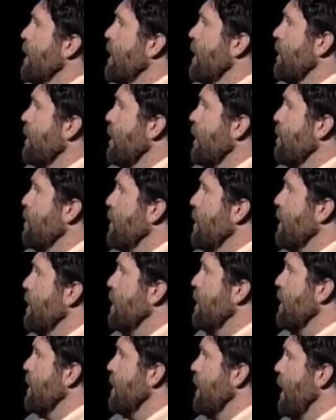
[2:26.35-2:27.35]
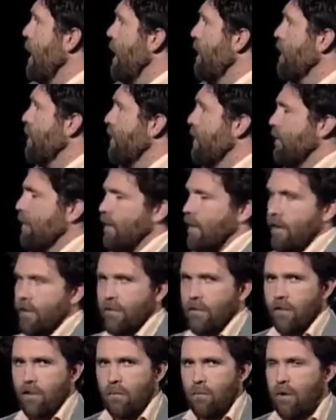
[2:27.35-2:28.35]
There's going to be large
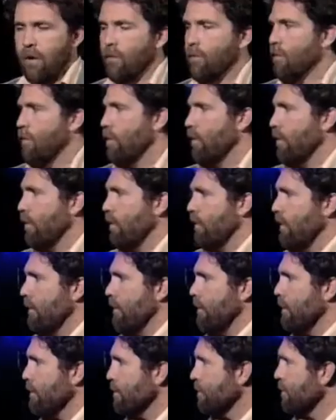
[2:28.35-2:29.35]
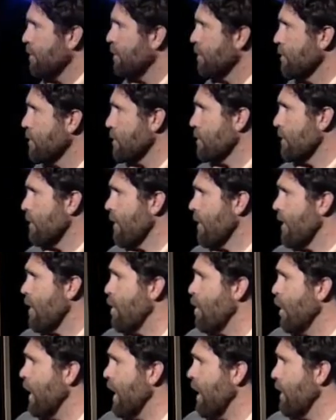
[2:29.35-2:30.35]
constraints on the amount of water in rivers.
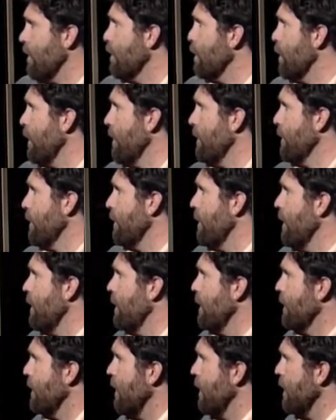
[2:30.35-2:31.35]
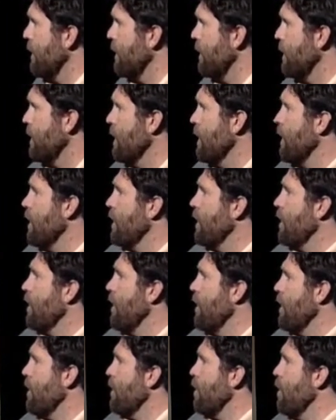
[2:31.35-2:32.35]
Wind. Wind's a great technology,
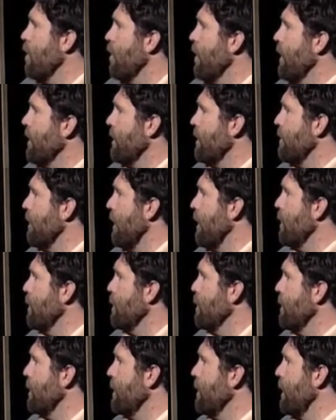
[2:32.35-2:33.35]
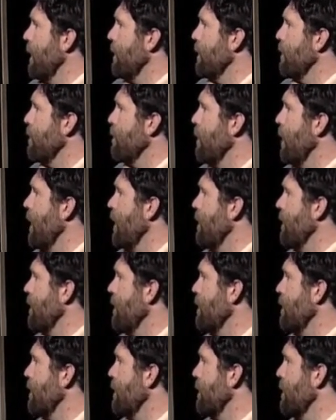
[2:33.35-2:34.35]
not always available. That's a
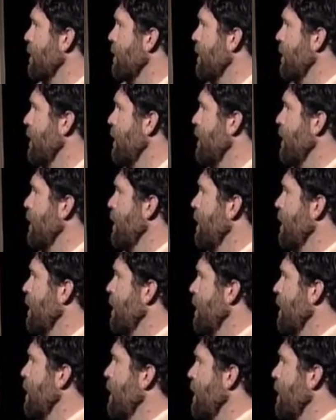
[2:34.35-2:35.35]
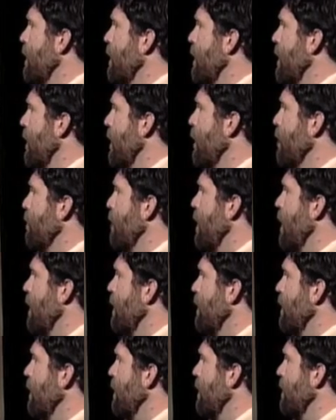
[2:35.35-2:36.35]
minus. Another
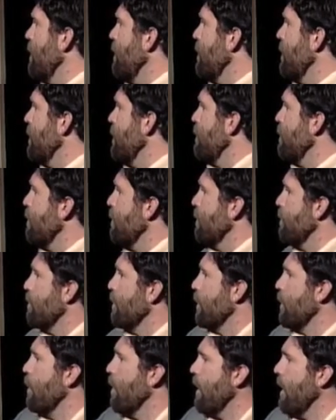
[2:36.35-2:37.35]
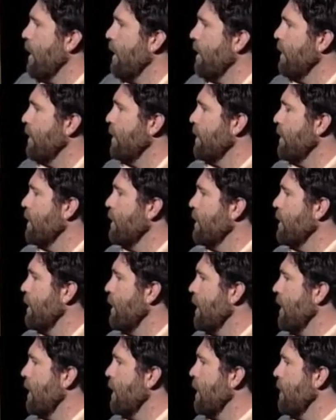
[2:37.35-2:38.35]
minus is requires
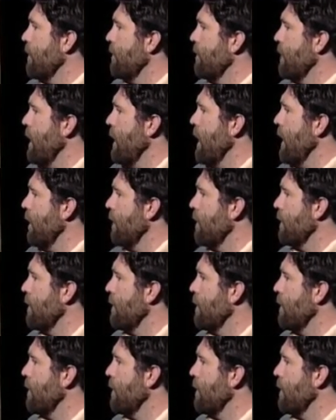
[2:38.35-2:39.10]
a lot of land.